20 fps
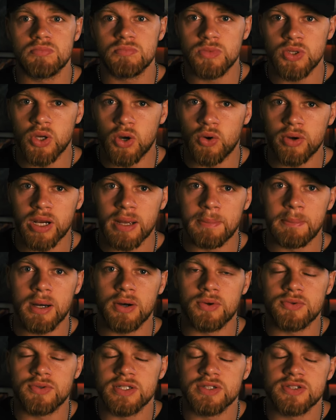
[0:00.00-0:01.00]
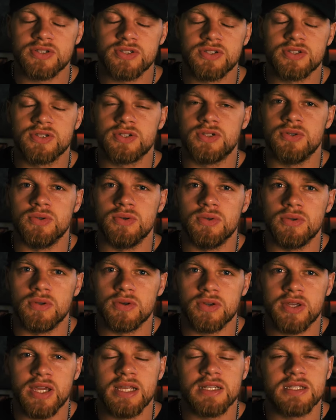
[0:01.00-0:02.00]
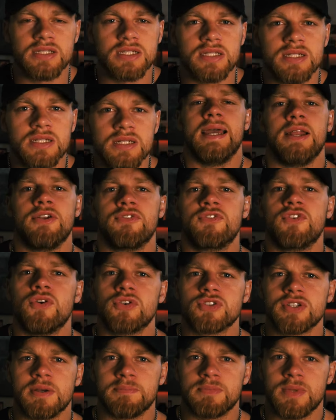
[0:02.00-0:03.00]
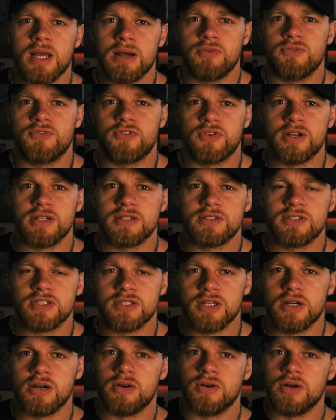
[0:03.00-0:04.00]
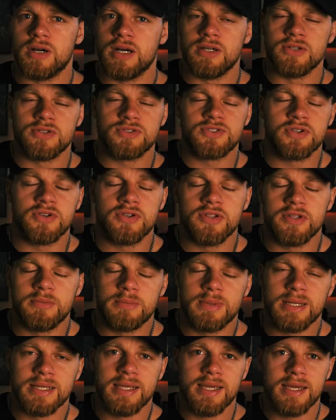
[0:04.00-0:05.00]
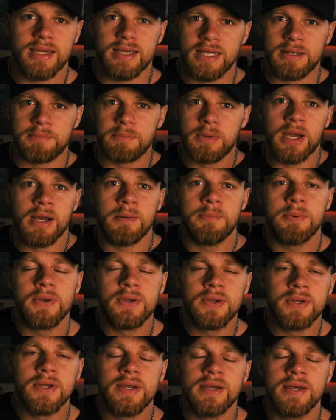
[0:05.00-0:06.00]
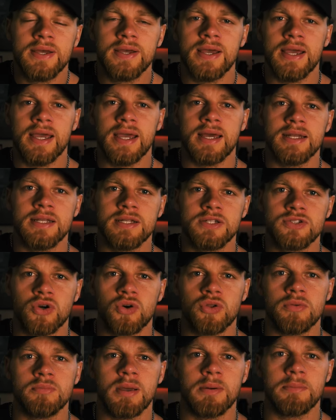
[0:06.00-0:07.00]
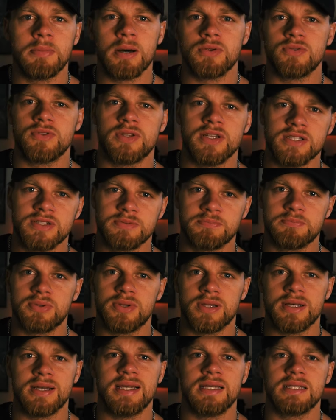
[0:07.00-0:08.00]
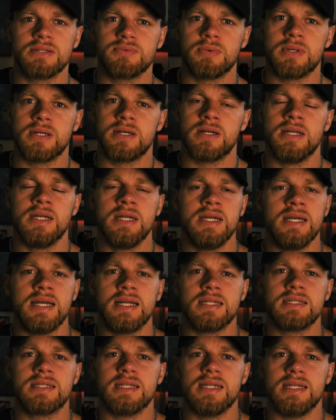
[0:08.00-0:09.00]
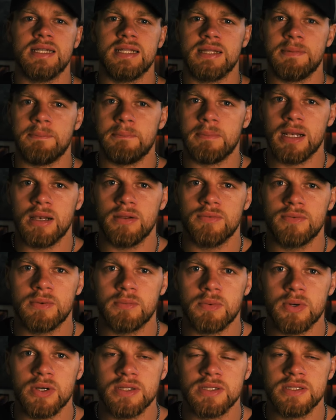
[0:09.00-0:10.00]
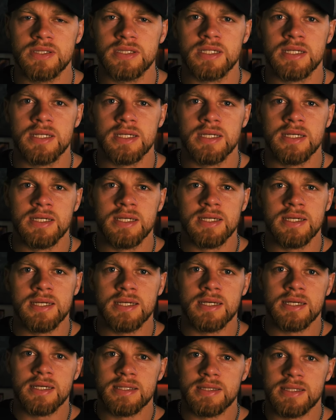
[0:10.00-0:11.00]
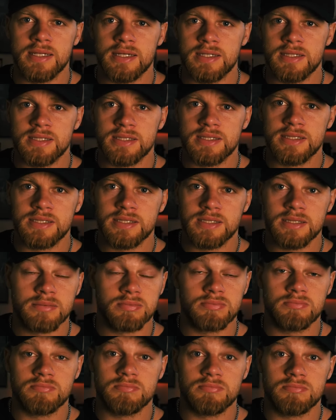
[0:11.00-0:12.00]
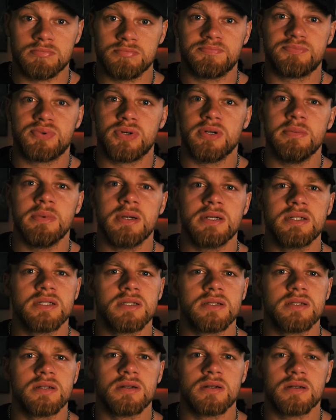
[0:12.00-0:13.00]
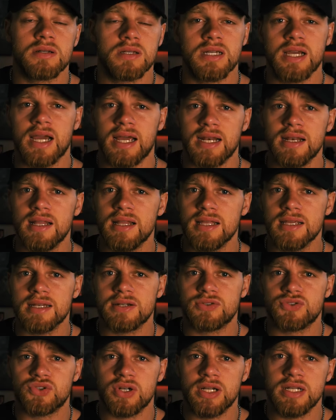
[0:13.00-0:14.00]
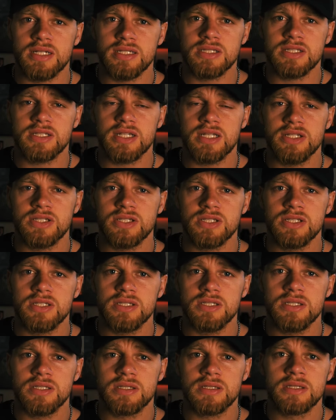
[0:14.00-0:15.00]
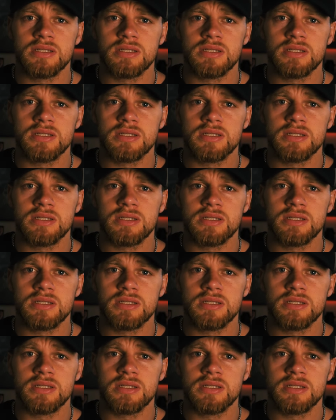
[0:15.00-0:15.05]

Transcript: knowing about this cool location. And of course I'm down for it, so I told him like, yeah, hit me up. And he told me about this place where it's in the middle of the woods. There's pretty much kind of like a train station.